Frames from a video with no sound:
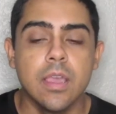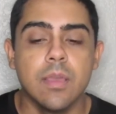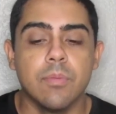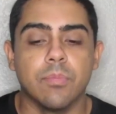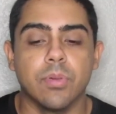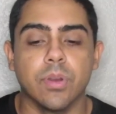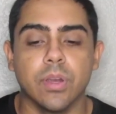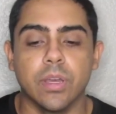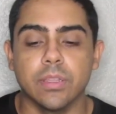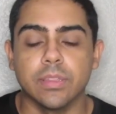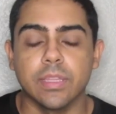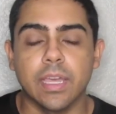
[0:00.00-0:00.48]

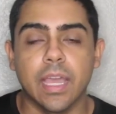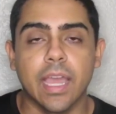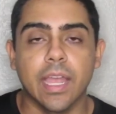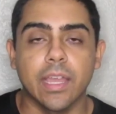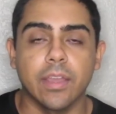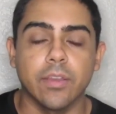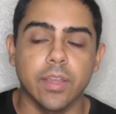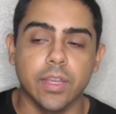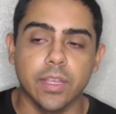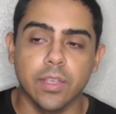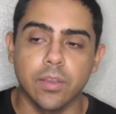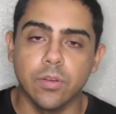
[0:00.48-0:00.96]
But the
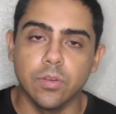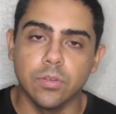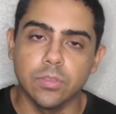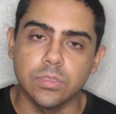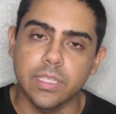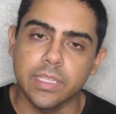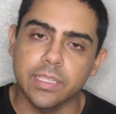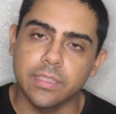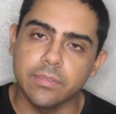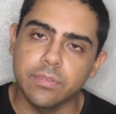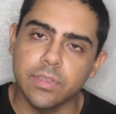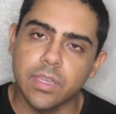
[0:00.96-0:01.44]
higher it goes,
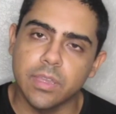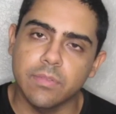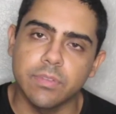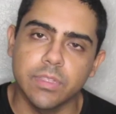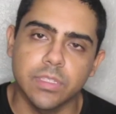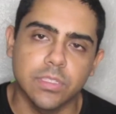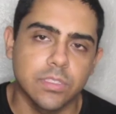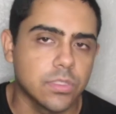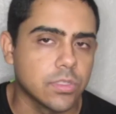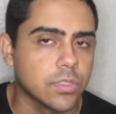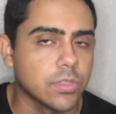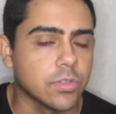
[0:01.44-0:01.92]
like if you have
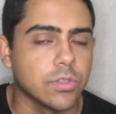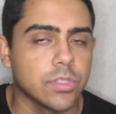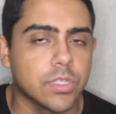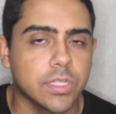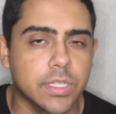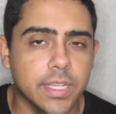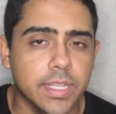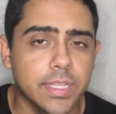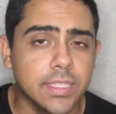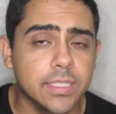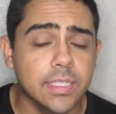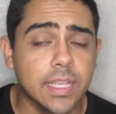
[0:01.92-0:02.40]
it to your
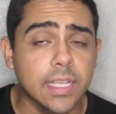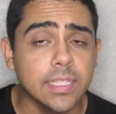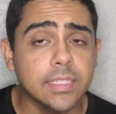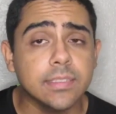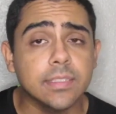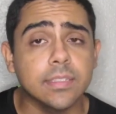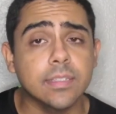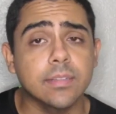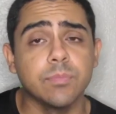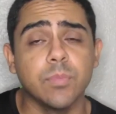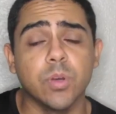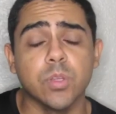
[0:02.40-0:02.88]
shins, that's
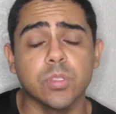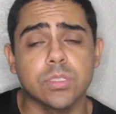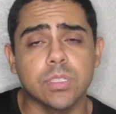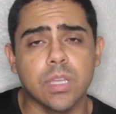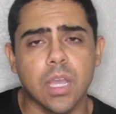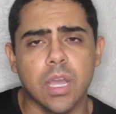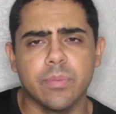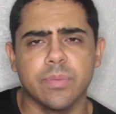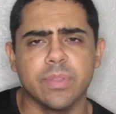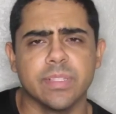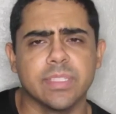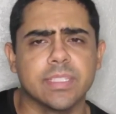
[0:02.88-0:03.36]
the most
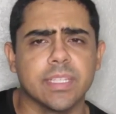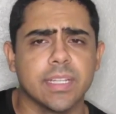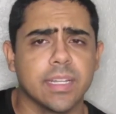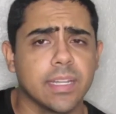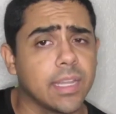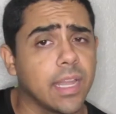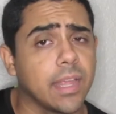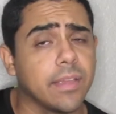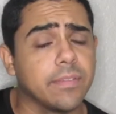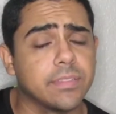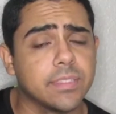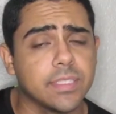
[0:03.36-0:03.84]
common
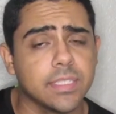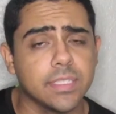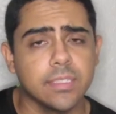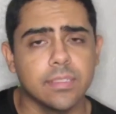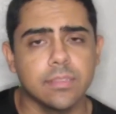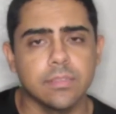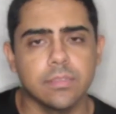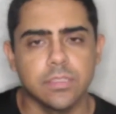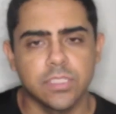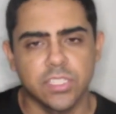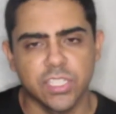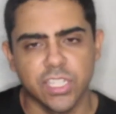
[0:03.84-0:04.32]
setting I've
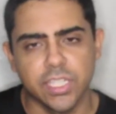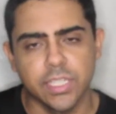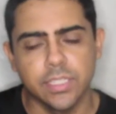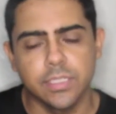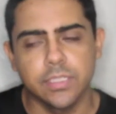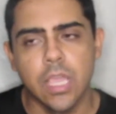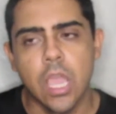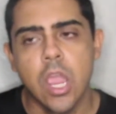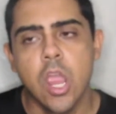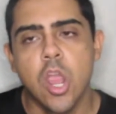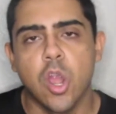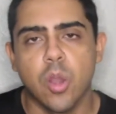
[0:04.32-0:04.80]
seen, shins,